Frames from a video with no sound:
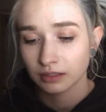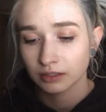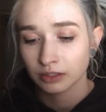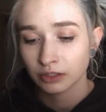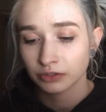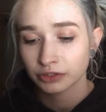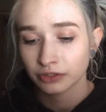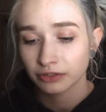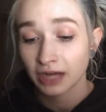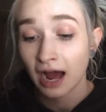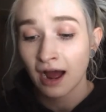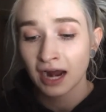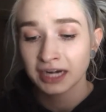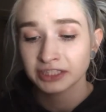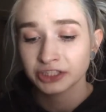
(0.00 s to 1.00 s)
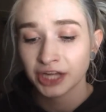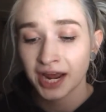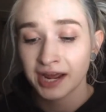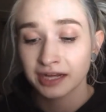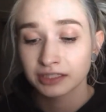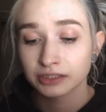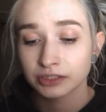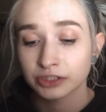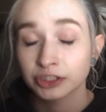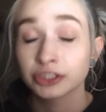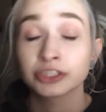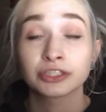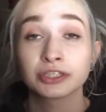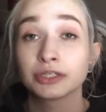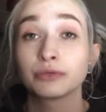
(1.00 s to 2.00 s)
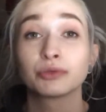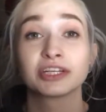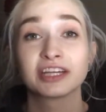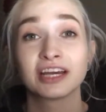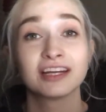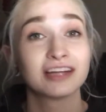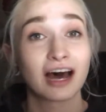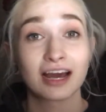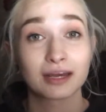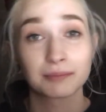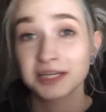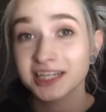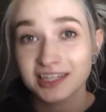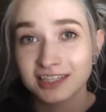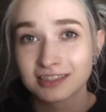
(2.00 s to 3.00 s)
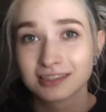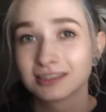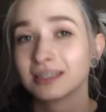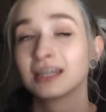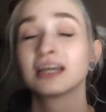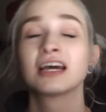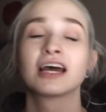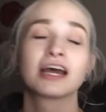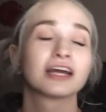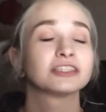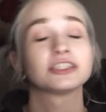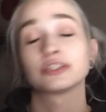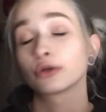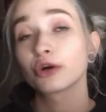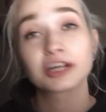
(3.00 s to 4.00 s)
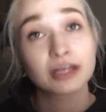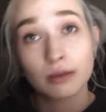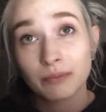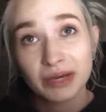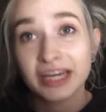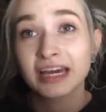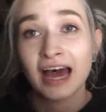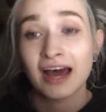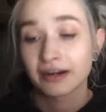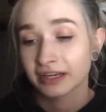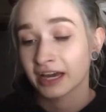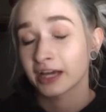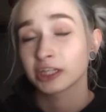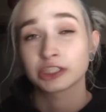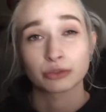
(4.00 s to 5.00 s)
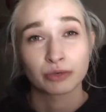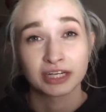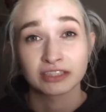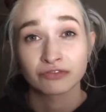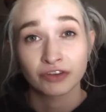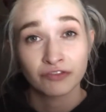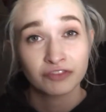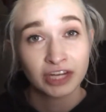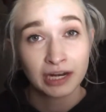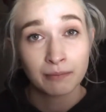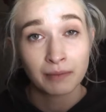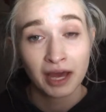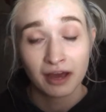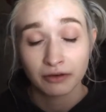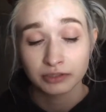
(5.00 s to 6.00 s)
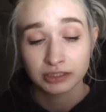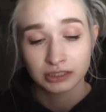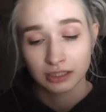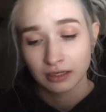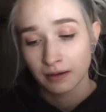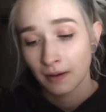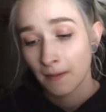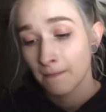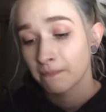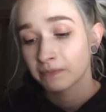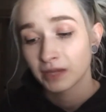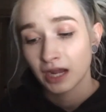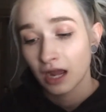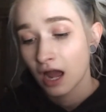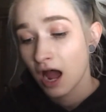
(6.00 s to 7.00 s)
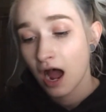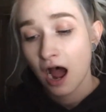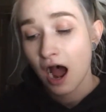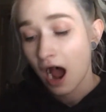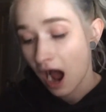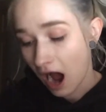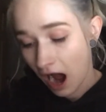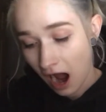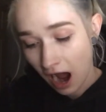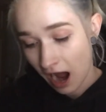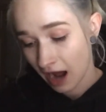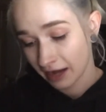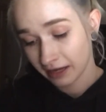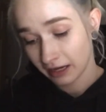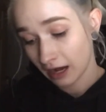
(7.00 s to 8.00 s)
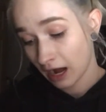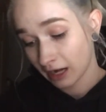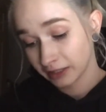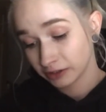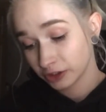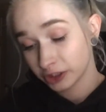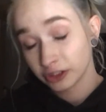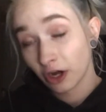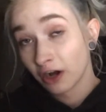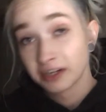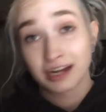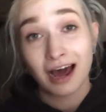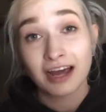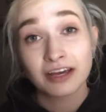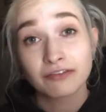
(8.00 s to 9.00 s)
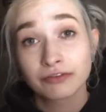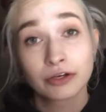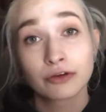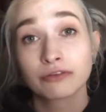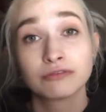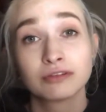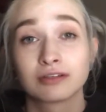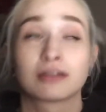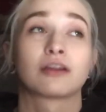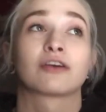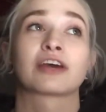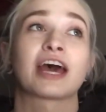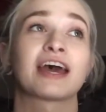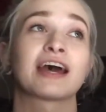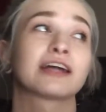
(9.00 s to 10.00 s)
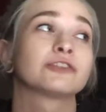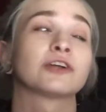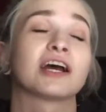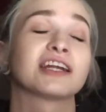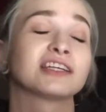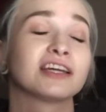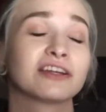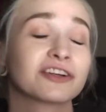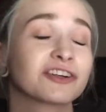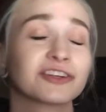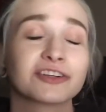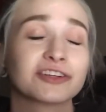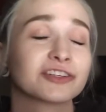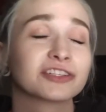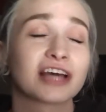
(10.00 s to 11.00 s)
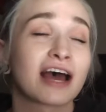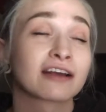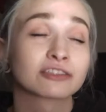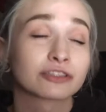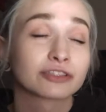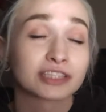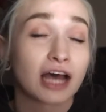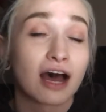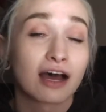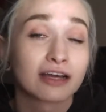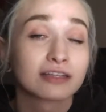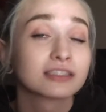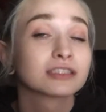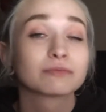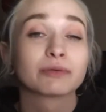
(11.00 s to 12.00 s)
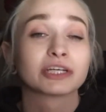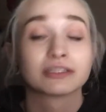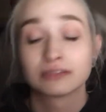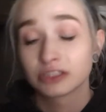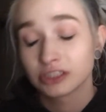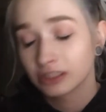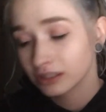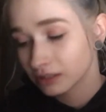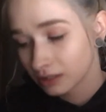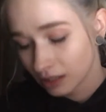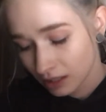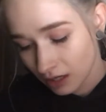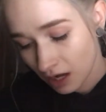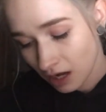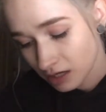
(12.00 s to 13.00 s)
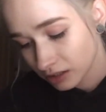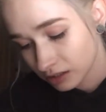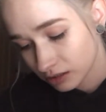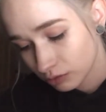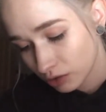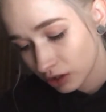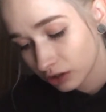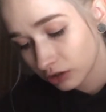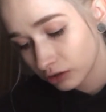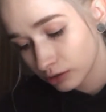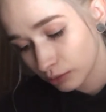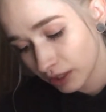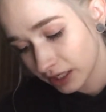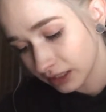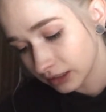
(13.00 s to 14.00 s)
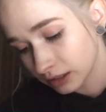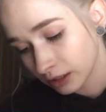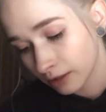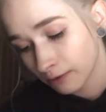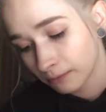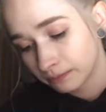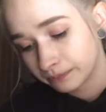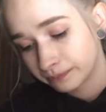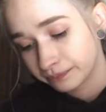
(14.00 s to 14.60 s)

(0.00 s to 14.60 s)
you know, there's a high chance she would get diabetes. She's already a big cat, okay? She weighs fifteen pounds. I, I, she's on diet food, okay? I tried getting her to exercise, but she just doesn't want to lose weight, so